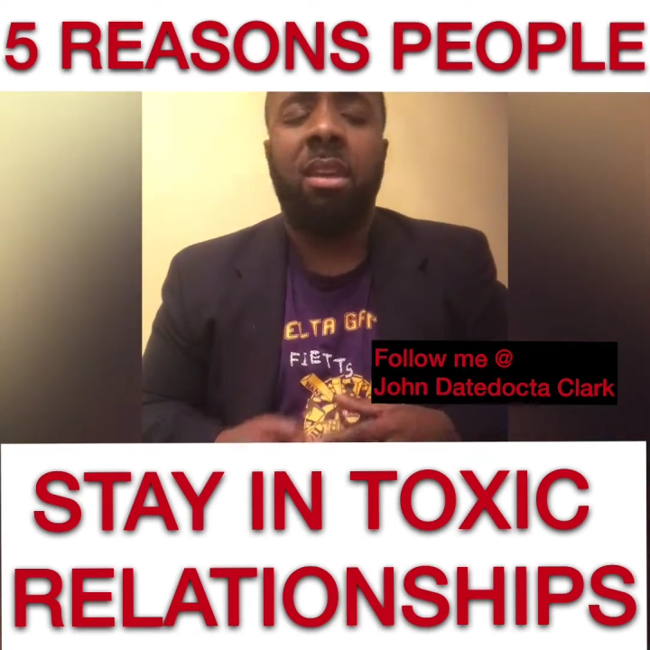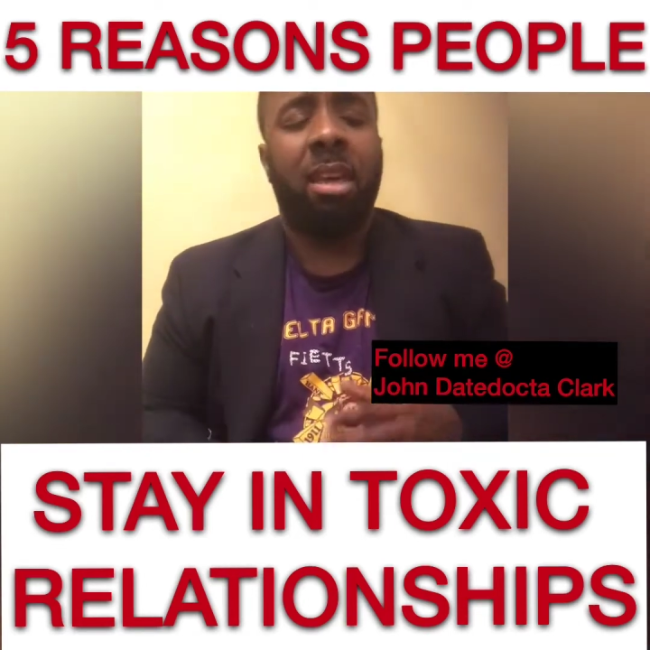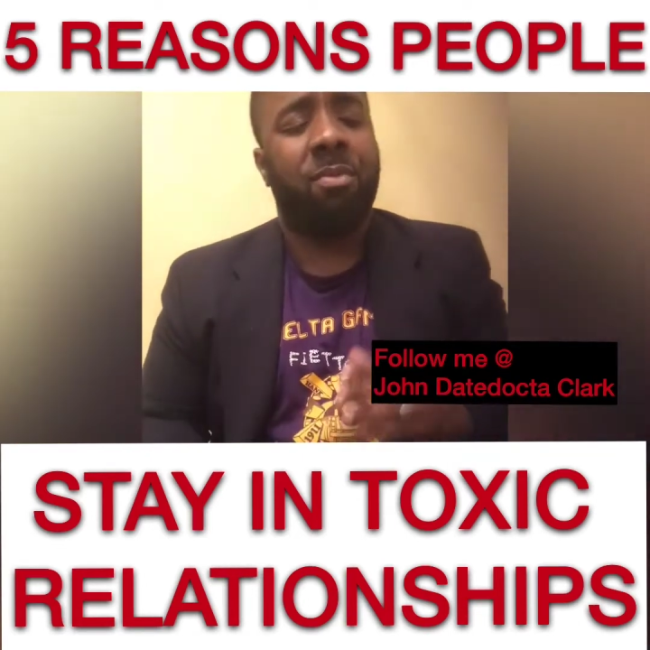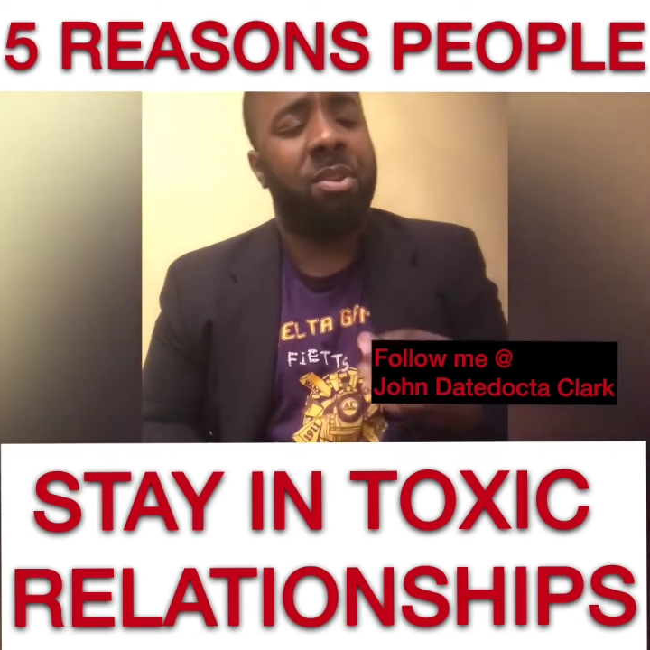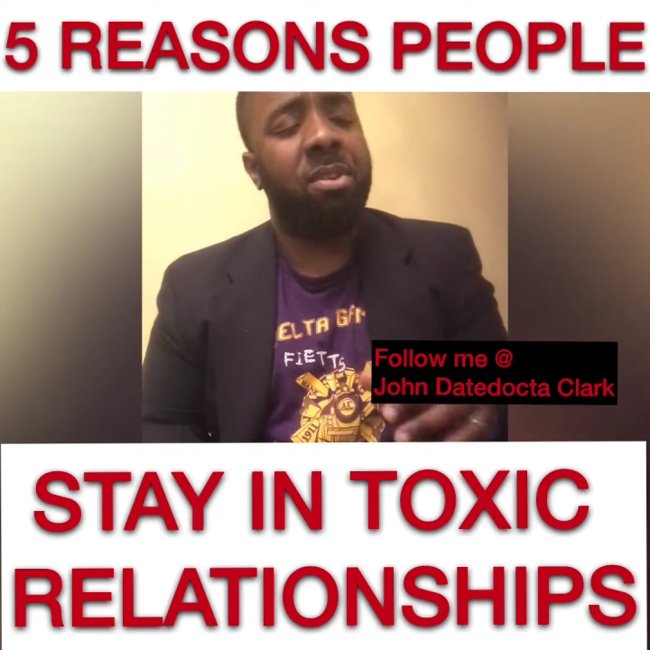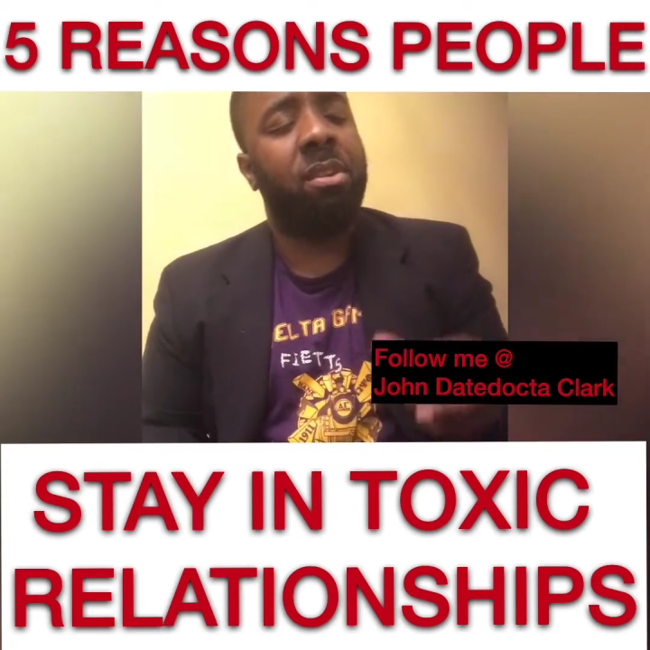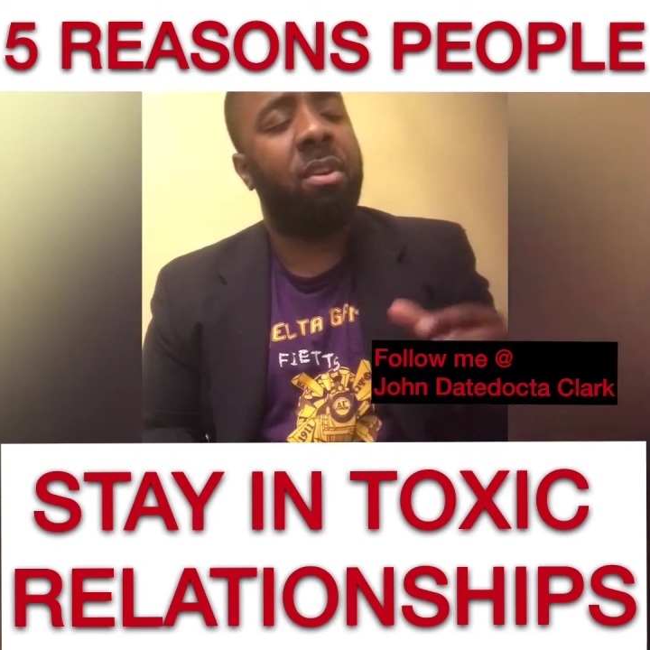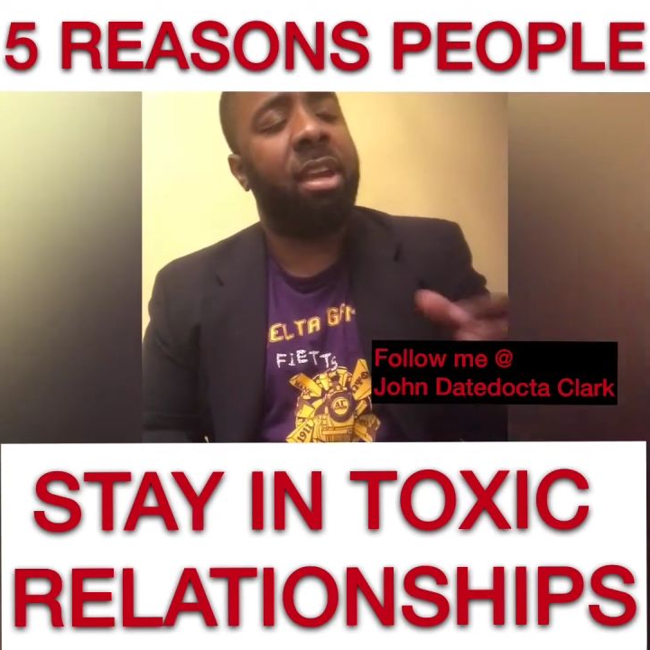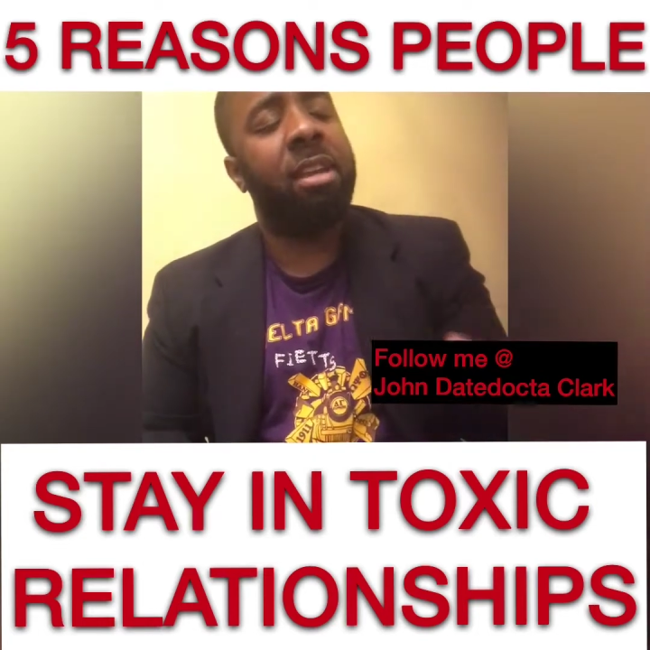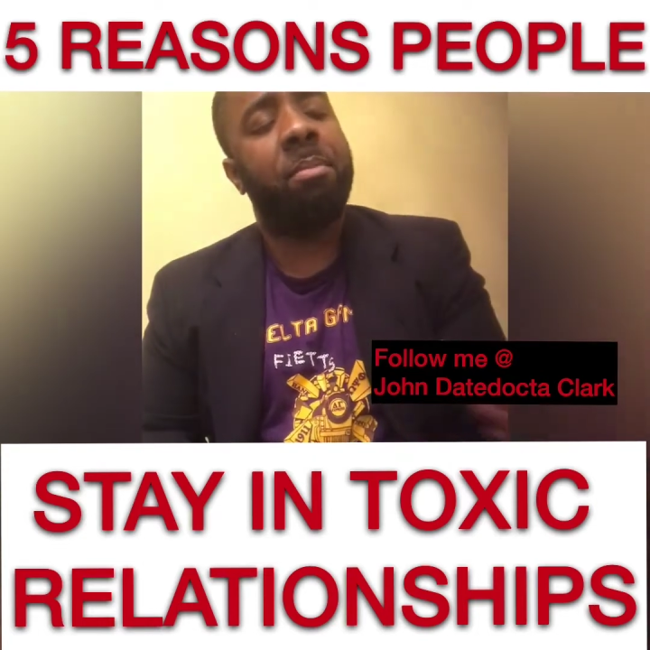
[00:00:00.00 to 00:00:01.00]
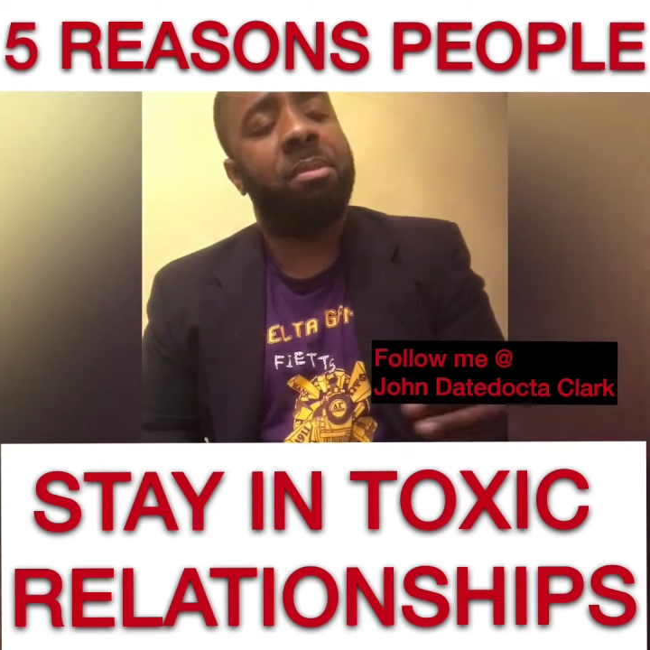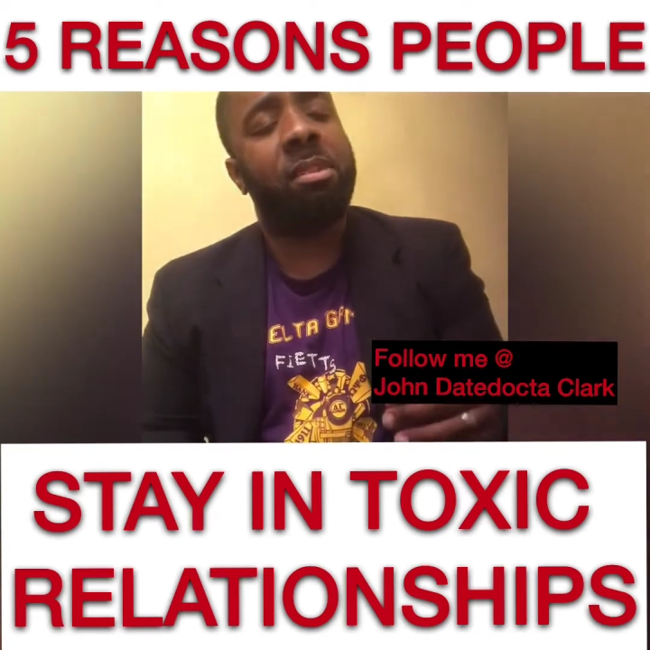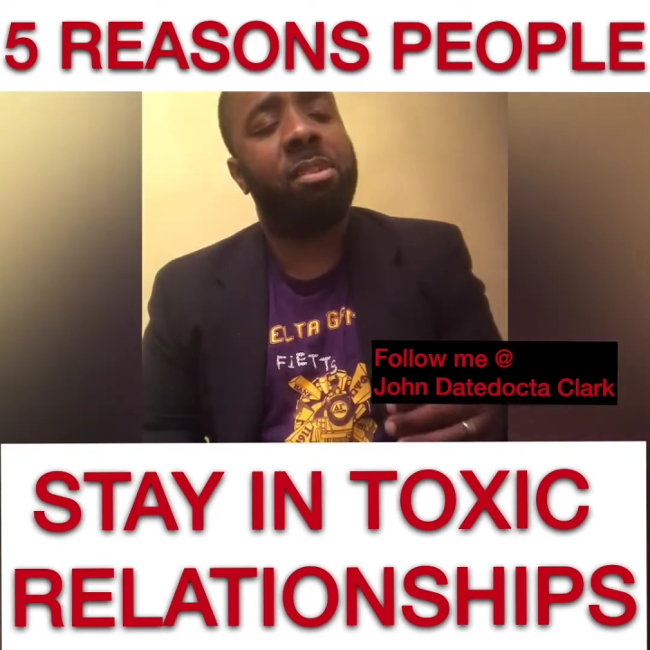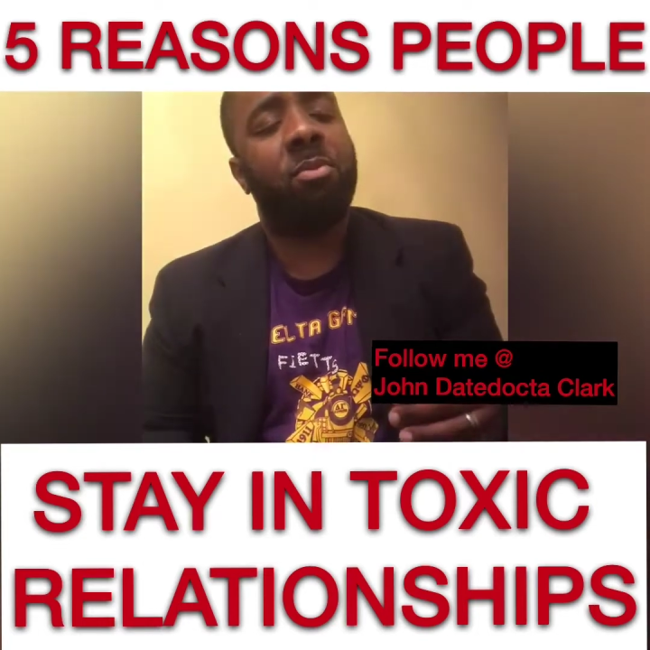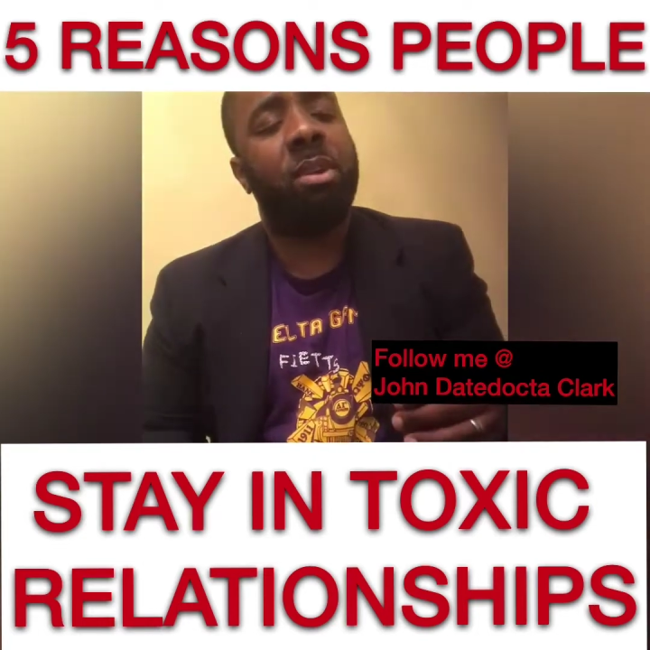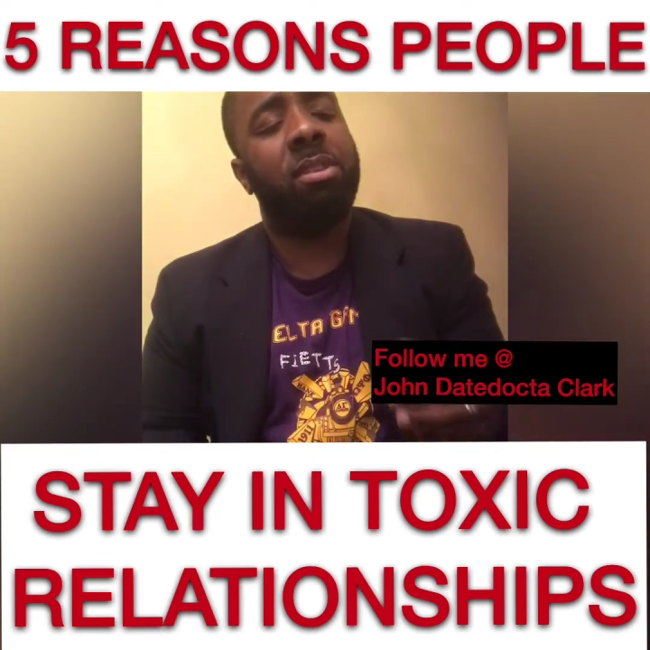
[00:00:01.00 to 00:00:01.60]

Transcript: if we're no longer in a position where,